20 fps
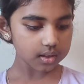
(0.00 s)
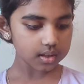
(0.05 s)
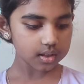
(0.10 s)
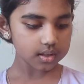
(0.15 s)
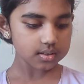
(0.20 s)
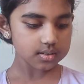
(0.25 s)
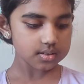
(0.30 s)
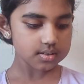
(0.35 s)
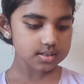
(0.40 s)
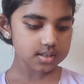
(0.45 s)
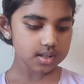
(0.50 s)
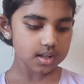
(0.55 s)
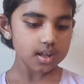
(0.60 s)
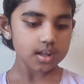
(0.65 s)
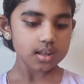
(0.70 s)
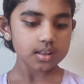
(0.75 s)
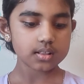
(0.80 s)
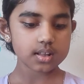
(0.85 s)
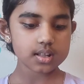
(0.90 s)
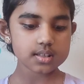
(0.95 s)
And
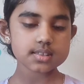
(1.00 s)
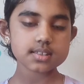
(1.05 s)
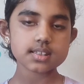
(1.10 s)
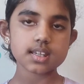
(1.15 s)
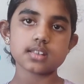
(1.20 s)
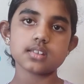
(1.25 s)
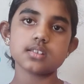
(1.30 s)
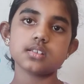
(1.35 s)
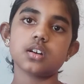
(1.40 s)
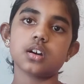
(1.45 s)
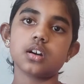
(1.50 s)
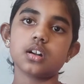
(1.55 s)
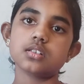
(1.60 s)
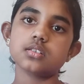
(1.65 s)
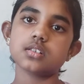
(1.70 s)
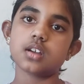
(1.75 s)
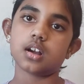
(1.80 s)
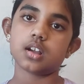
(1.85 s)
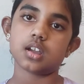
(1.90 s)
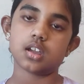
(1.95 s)
let's get
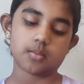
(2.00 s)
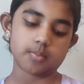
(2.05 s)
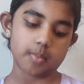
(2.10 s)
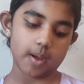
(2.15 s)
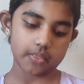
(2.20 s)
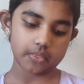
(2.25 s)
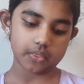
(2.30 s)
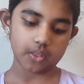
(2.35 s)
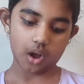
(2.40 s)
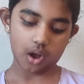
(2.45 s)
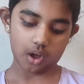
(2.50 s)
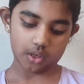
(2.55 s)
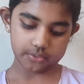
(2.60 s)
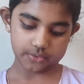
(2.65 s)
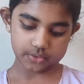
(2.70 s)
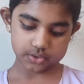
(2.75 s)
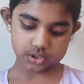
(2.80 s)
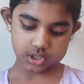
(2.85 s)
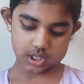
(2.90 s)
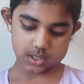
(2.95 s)
started talking about the
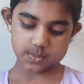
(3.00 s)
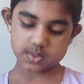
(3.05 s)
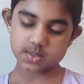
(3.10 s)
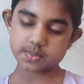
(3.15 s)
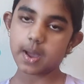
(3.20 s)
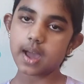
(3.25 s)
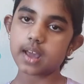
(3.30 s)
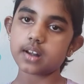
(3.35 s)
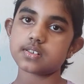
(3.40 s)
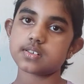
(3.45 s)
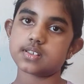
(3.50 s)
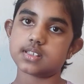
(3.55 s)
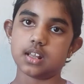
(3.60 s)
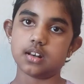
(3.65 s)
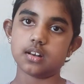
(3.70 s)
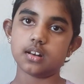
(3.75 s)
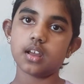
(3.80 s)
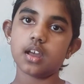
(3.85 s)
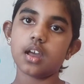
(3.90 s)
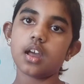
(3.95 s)
author, James
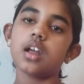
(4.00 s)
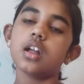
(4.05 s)
Patterson.